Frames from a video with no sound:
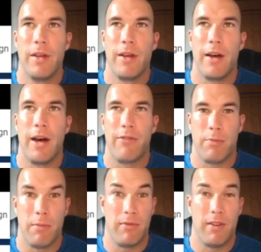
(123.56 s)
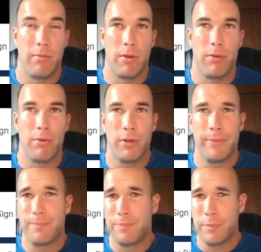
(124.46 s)
for people who've never been through
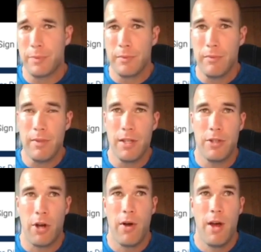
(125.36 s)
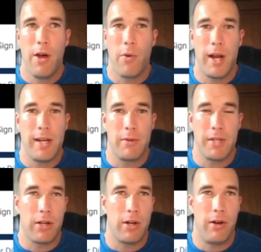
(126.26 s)
it. So what I did was
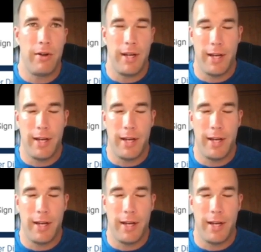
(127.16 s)
I called